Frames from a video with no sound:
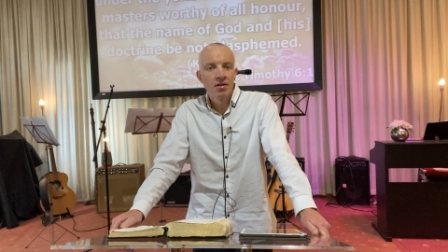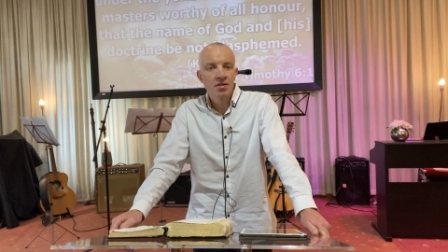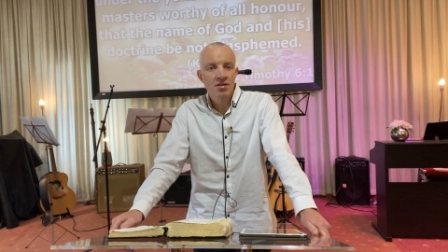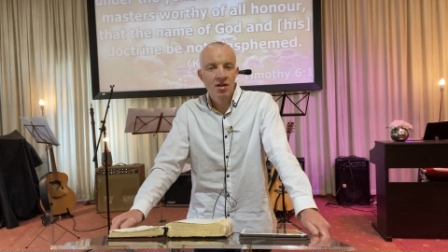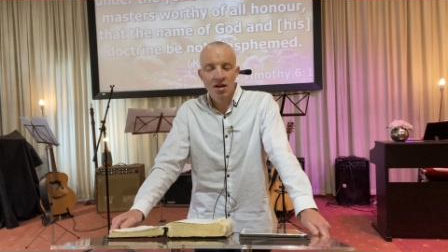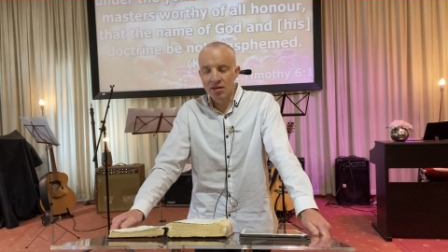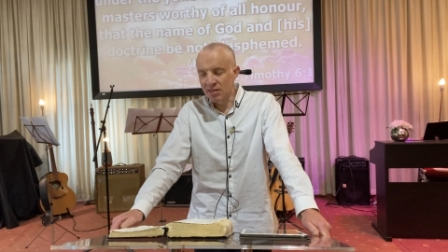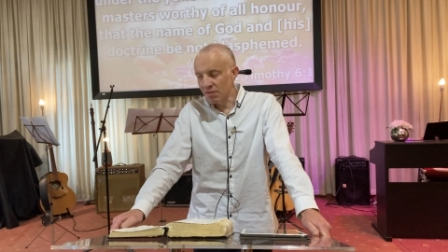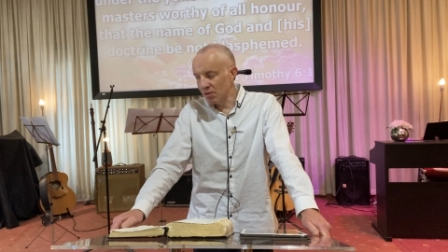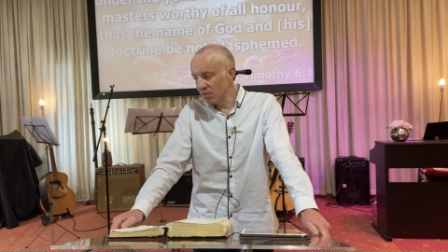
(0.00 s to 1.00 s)
just a lot of
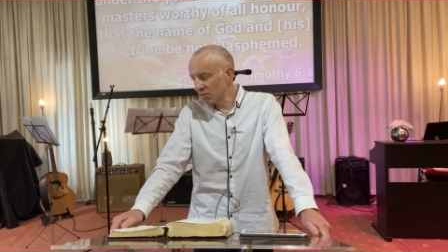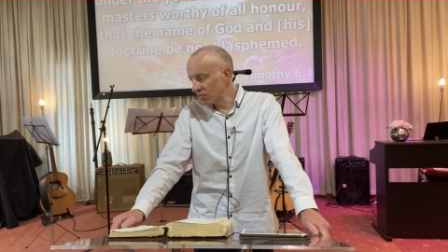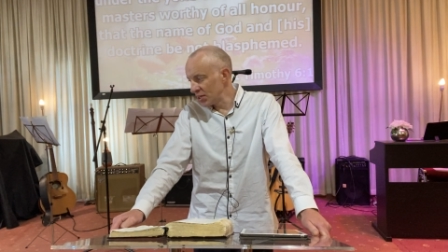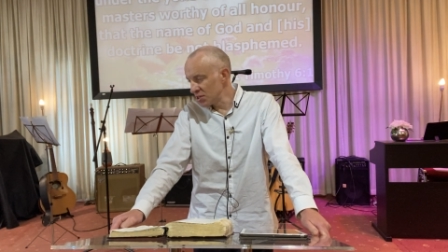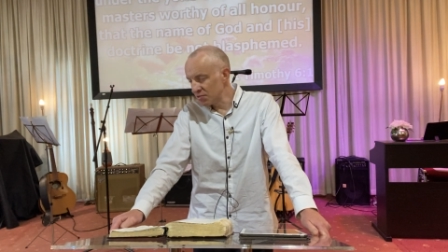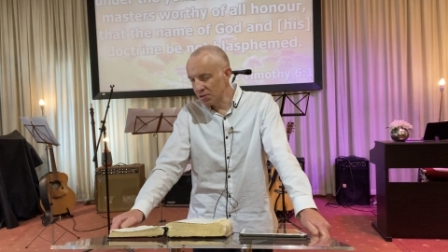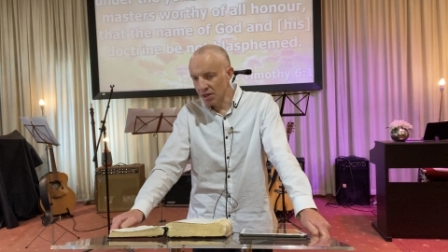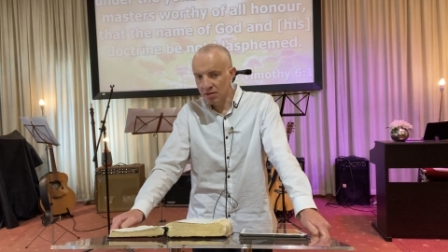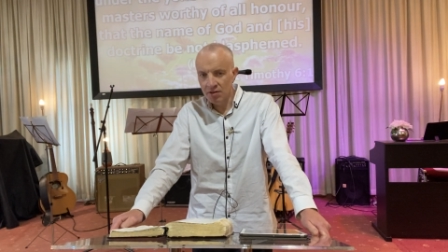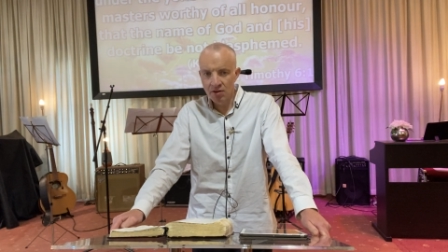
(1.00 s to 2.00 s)
different reasons for
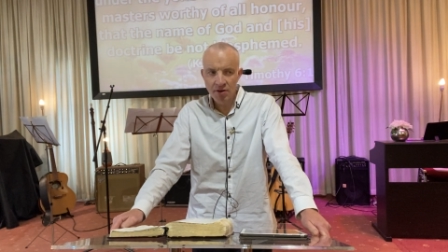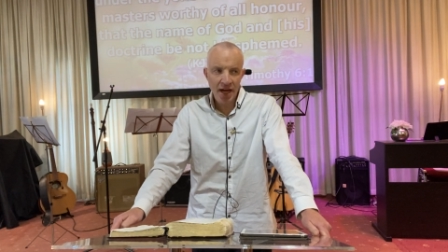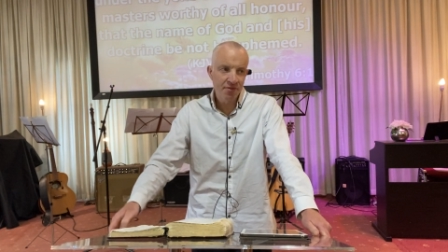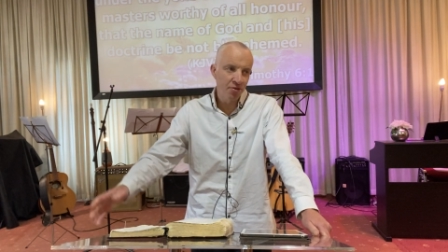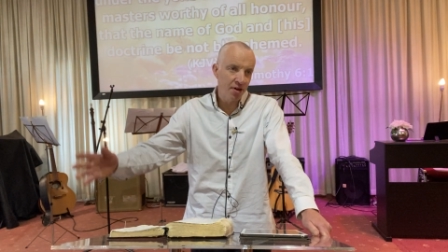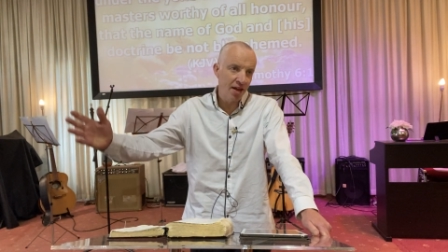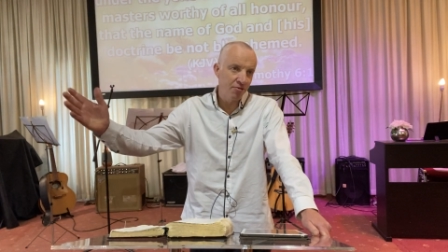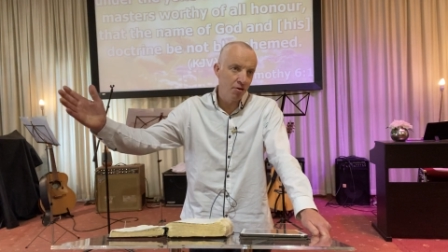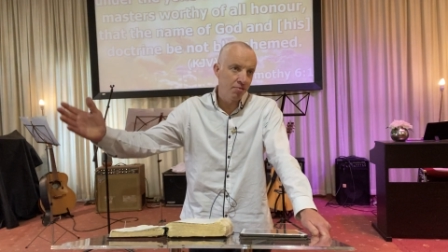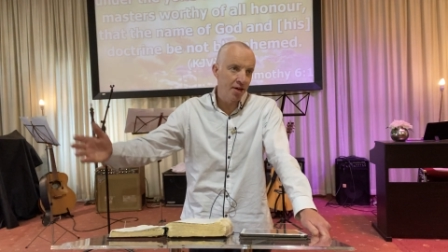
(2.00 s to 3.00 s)
that, you know, high, high
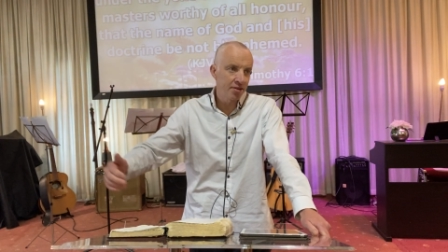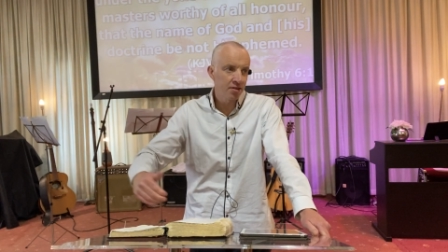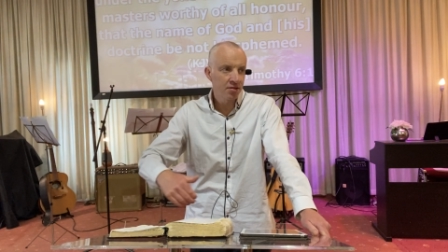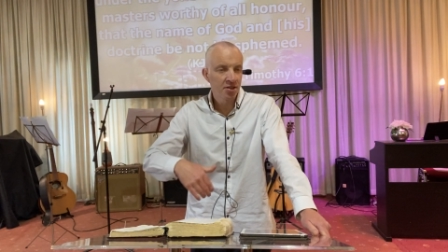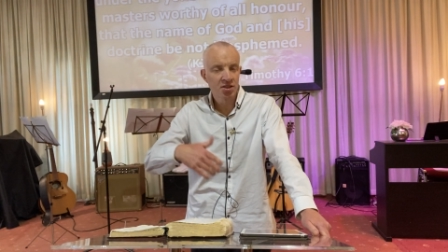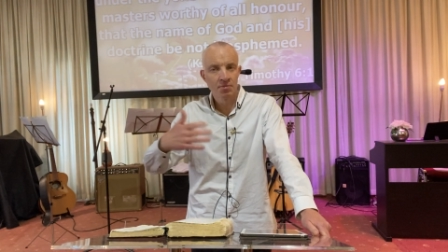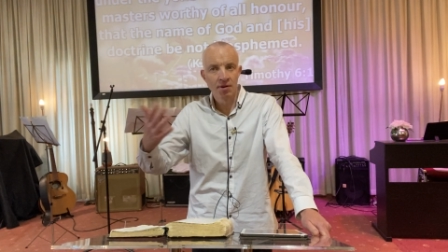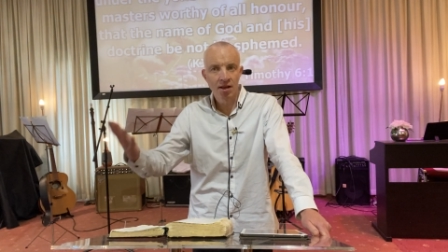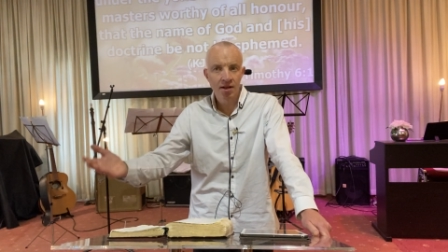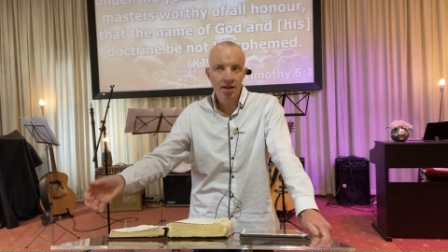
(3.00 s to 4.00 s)
food prices,
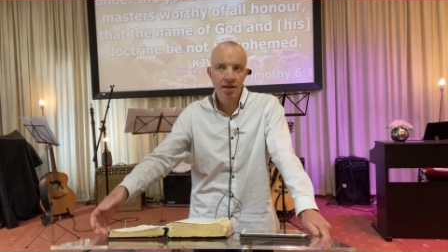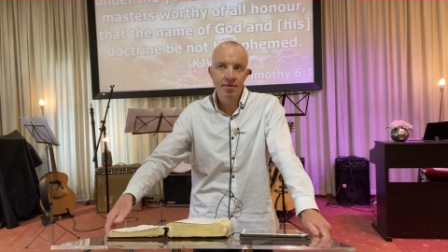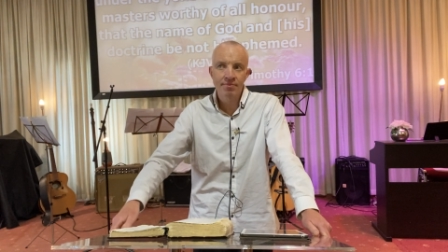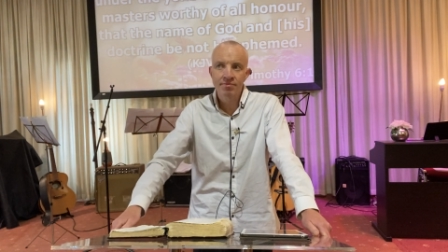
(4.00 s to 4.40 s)
instability,